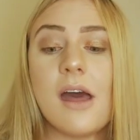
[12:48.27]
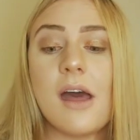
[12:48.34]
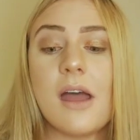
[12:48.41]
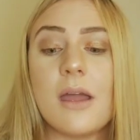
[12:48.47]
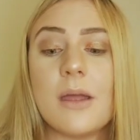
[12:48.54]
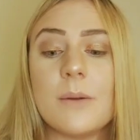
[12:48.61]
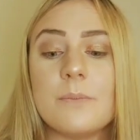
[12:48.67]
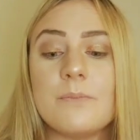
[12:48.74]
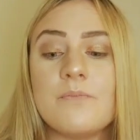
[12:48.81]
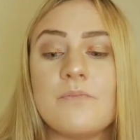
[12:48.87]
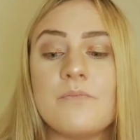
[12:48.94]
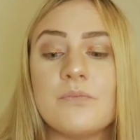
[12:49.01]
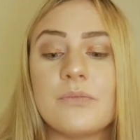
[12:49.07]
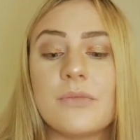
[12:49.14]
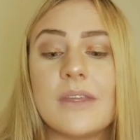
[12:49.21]

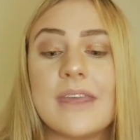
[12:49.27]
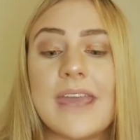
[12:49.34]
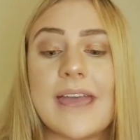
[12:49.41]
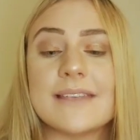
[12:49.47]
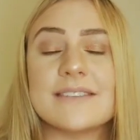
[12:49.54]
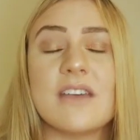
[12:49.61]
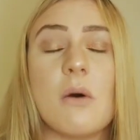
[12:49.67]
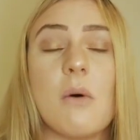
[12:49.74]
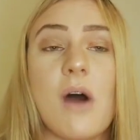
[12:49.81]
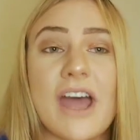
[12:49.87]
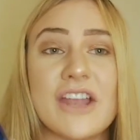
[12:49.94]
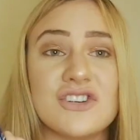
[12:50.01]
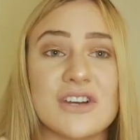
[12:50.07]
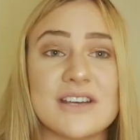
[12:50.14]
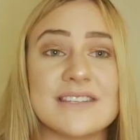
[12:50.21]
Yeah, so
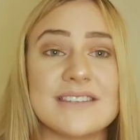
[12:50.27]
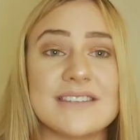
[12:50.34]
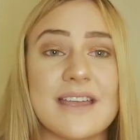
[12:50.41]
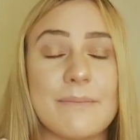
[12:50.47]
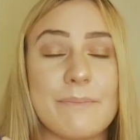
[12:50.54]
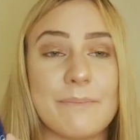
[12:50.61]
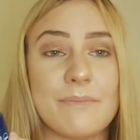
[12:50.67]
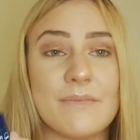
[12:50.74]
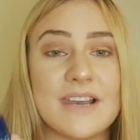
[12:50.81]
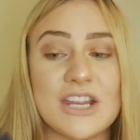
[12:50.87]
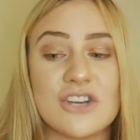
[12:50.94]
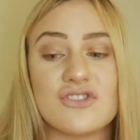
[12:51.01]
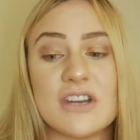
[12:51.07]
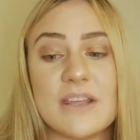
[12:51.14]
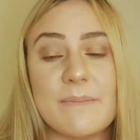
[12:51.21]
I just
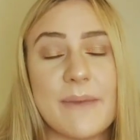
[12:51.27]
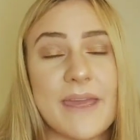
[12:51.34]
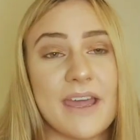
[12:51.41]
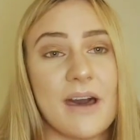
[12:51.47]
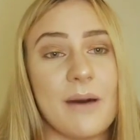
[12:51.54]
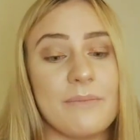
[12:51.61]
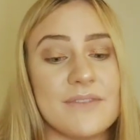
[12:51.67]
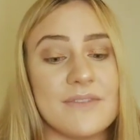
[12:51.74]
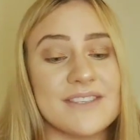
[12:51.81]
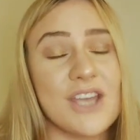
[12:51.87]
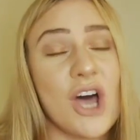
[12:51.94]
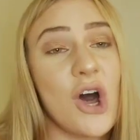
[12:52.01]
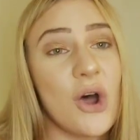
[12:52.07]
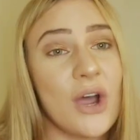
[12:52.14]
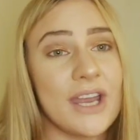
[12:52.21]
literally pick up the
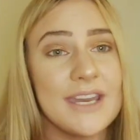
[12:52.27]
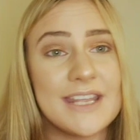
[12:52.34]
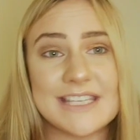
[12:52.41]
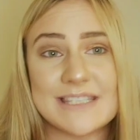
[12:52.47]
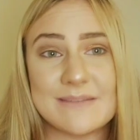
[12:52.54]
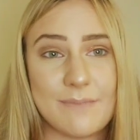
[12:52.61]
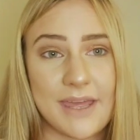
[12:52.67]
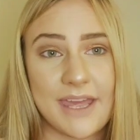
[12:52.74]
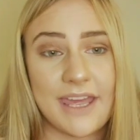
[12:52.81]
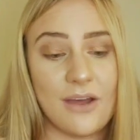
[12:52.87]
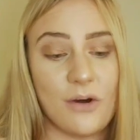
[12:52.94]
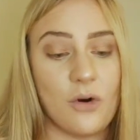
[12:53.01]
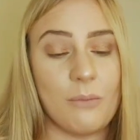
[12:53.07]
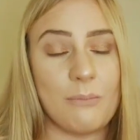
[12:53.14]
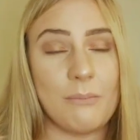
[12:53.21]
tiniest bit
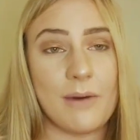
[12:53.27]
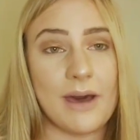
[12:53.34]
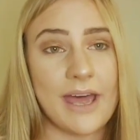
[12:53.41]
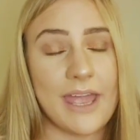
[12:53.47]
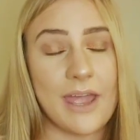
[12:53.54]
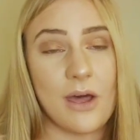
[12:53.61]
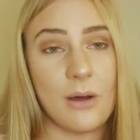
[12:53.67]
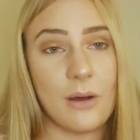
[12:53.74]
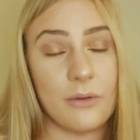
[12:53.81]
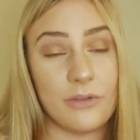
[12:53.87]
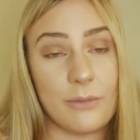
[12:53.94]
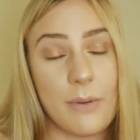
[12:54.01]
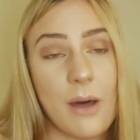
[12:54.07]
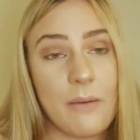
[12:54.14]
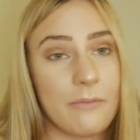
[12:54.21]
on
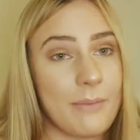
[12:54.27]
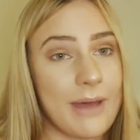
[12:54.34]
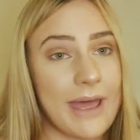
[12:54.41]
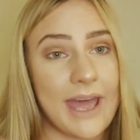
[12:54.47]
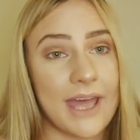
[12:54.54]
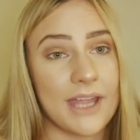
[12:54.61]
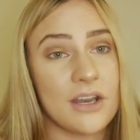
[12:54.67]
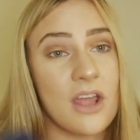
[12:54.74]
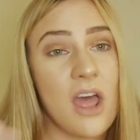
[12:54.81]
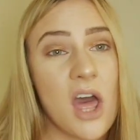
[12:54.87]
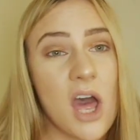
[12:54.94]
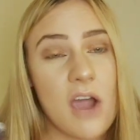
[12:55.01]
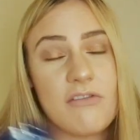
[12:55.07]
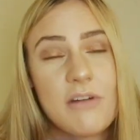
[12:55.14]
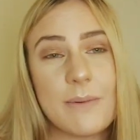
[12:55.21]
the palm of my hand,
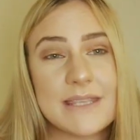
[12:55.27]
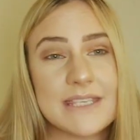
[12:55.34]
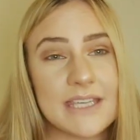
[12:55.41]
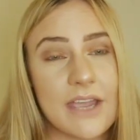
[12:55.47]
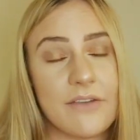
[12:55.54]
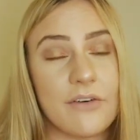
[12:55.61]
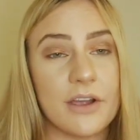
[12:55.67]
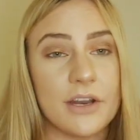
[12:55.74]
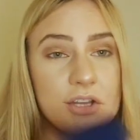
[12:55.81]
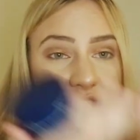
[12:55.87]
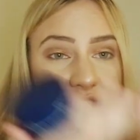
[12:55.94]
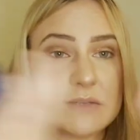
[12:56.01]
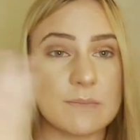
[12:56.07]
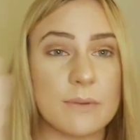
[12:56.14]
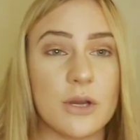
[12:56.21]
I rub it together and I
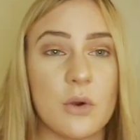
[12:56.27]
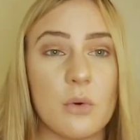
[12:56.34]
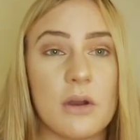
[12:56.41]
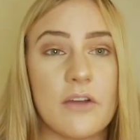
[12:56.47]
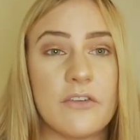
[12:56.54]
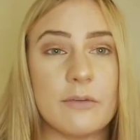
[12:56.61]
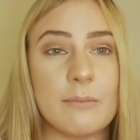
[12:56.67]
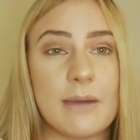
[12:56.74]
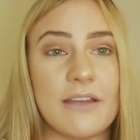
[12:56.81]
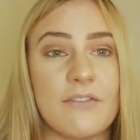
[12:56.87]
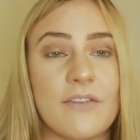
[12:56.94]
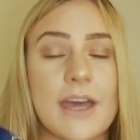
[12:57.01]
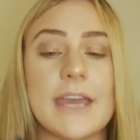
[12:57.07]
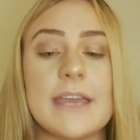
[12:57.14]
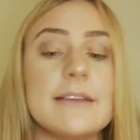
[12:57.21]
just put it all over my
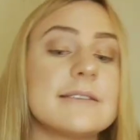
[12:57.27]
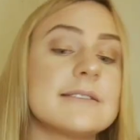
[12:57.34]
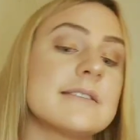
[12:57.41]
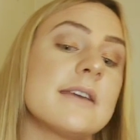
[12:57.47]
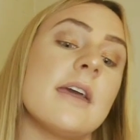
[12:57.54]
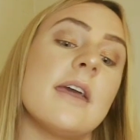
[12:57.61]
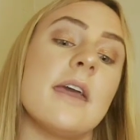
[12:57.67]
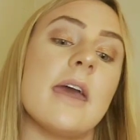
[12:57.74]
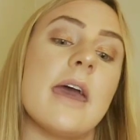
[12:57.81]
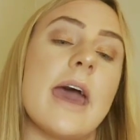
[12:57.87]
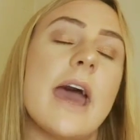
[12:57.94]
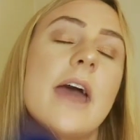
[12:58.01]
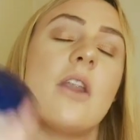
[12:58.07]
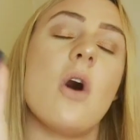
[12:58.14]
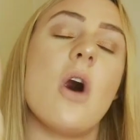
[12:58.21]
face.
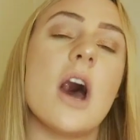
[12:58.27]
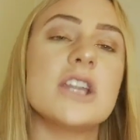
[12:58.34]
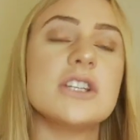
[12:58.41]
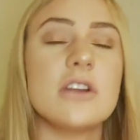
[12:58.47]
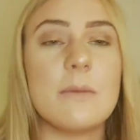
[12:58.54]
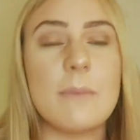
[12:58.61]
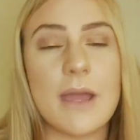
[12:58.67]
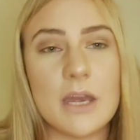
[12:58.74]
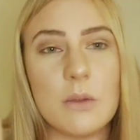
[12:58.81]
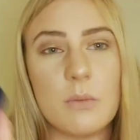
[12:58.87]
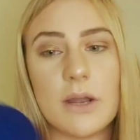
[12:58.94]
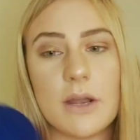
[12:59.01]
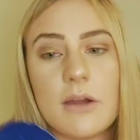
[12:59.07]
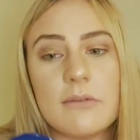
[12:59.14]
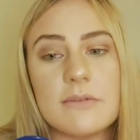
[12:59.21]
And I don't know about
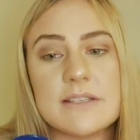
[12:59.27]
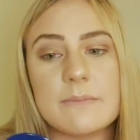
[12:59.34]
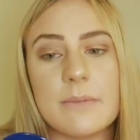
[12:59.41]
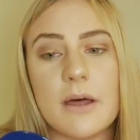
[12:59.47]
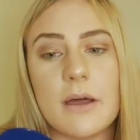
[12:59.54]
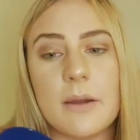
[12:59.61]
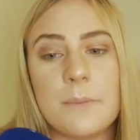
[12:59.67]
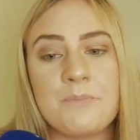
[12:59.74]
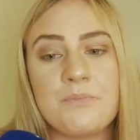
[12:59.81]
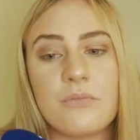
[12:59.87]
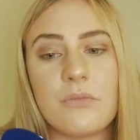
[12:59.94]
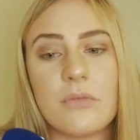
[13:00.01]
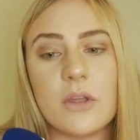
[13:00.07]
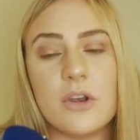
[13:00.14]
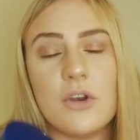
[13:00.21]
anyone else, but
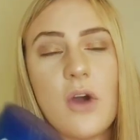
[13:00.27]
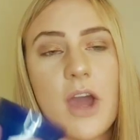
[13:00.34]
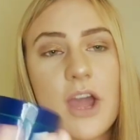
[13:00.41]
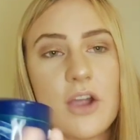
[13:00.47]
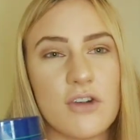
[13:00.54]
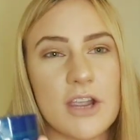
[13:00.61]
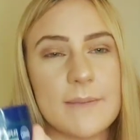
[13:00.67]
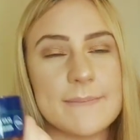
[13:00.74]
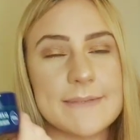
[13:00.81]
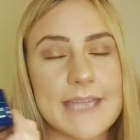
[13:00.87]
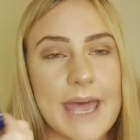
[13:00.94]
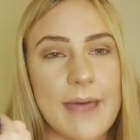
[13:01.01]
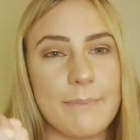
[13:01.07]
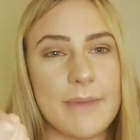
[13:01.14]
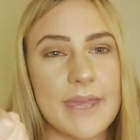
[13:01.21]
night creams
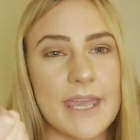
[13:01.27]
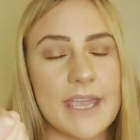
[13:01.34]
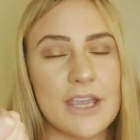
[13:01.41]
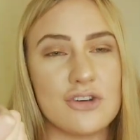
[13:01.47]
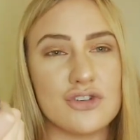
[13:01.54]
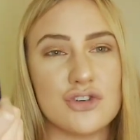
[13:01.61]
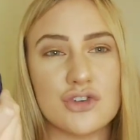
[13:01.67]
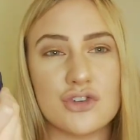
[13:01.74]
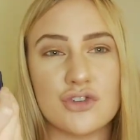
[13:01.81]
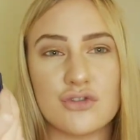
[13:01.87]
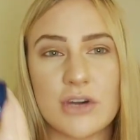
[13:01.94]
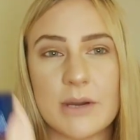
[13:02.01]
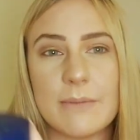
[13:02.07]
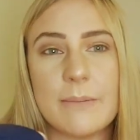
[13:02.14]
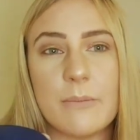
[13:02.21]
can be
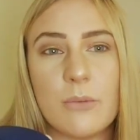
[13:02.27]
extremely